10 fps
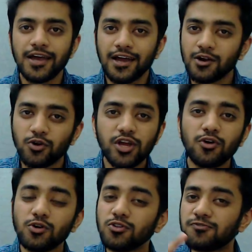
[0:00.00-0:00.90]
Looking
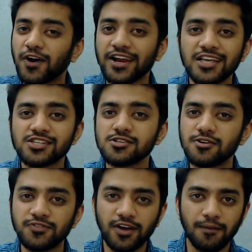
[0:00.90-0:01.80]
onto the financials of
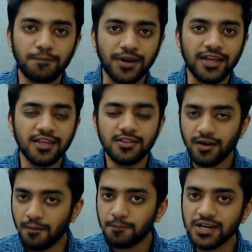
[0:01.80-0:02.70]
the
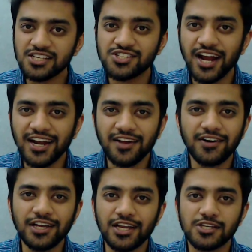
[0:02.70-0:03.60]
company's debt
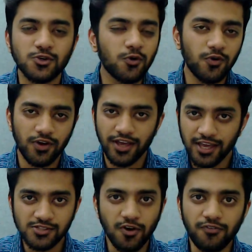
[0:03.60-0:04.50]
equity ratio
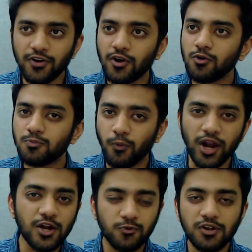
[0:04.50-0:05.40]
is of around
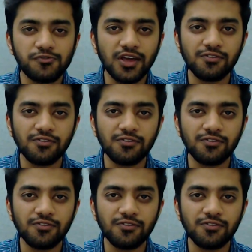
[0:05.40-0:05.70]
0.15,